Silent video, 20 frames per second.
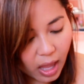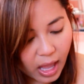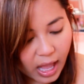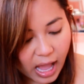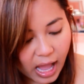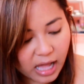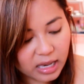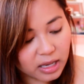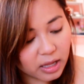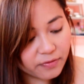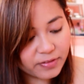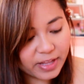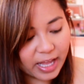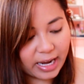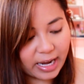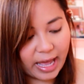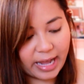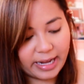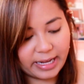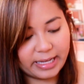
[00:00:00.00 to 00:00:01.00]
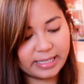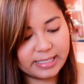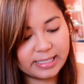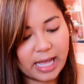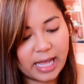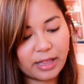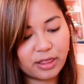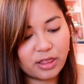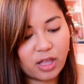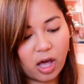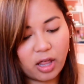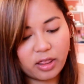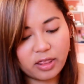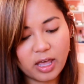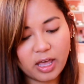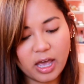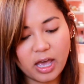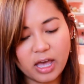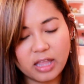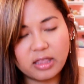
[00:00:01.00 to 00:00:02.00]
I love that leggings. I thought
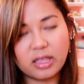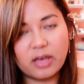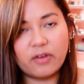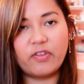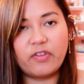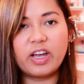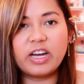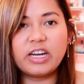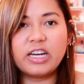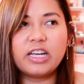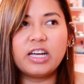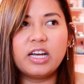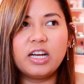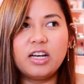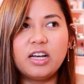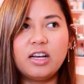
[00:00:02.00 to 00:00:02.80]
they're very